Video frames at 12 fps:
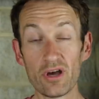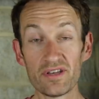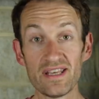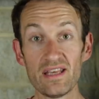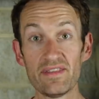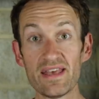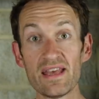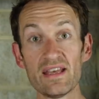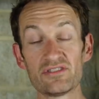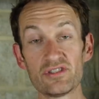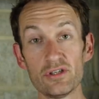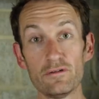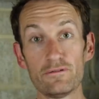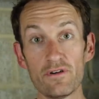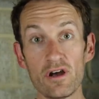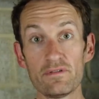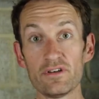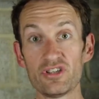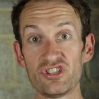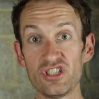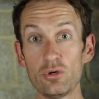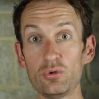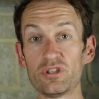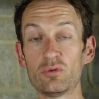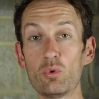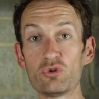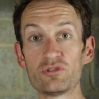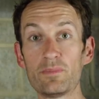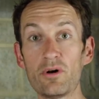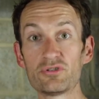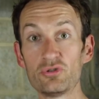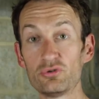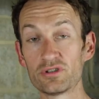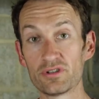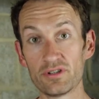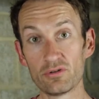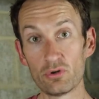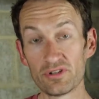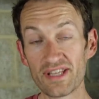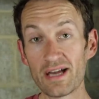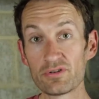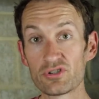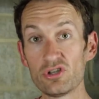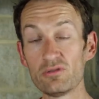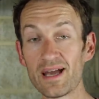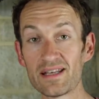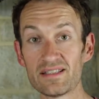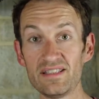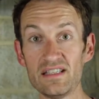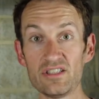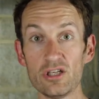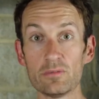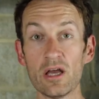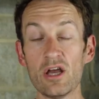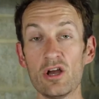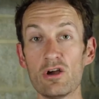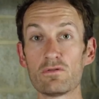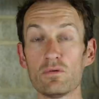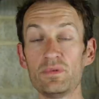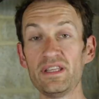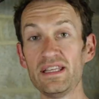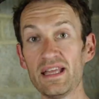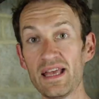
the idea there is to further shield the water bottles on a down tube and a seat tube from the